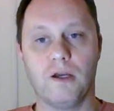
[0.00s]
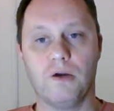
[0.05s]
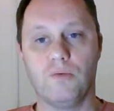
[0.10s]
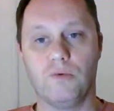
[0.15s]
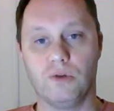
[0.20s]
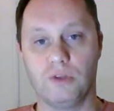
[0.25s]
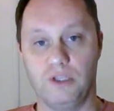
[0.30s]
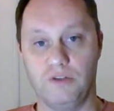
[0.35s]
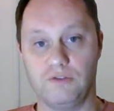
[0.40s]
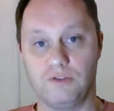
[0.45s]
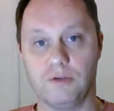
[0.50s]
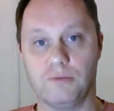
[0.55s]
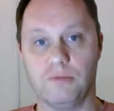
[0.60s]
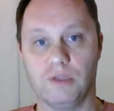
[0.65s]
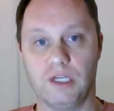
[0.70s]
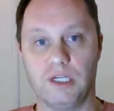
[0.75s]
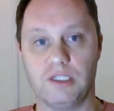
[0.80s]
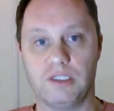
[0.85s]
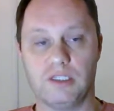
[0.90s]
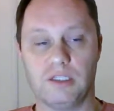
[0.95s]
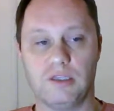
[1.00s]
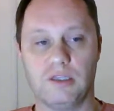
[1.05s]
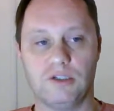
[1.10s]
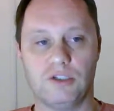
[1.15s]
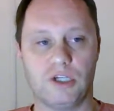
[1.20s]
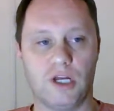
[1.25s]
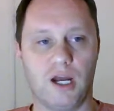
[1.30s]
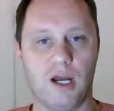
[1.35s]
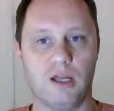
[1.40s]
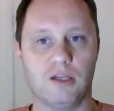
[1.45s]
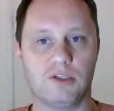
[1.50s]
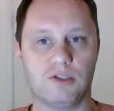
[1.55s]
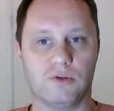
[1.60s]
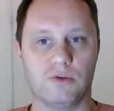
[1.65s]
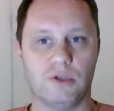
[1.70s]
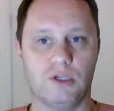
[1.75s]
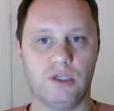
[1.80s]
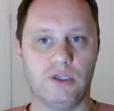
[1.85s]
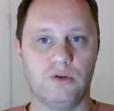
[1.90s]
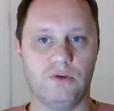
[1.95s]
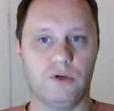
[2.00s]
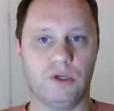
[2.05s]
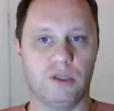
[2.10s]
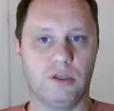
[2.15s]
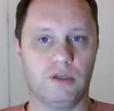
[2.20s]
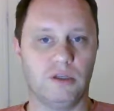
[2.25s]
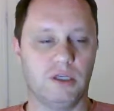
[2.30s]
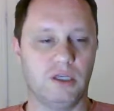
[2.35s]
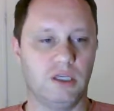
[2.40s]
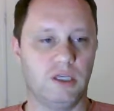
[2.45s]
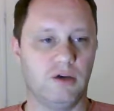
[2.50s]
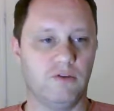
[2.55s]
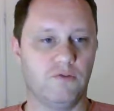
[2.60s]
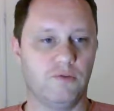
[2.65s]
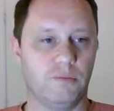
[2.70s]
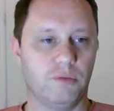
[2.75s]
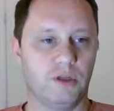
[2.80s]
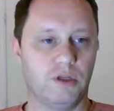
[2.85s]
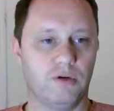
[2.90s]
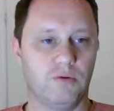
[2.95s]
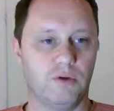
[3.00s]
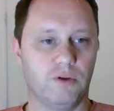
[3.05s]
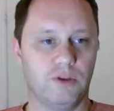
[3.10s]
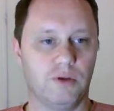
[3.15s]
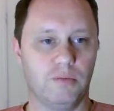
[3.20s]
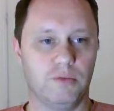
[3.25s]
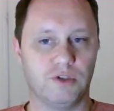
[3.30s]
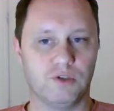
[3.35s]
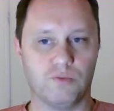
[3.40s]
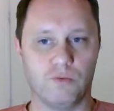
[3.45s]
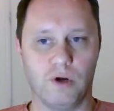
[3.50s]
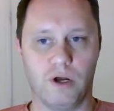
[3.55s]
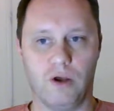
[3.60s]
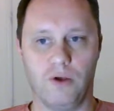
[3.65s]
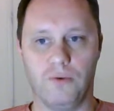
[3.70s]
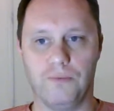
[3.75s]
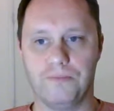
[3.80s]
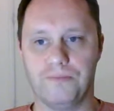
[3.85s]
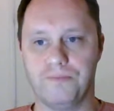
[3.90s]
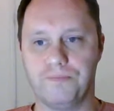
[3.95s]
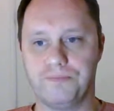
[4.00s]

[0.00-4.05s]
We'll leave some links in the chat so that you can get familiar with them as well.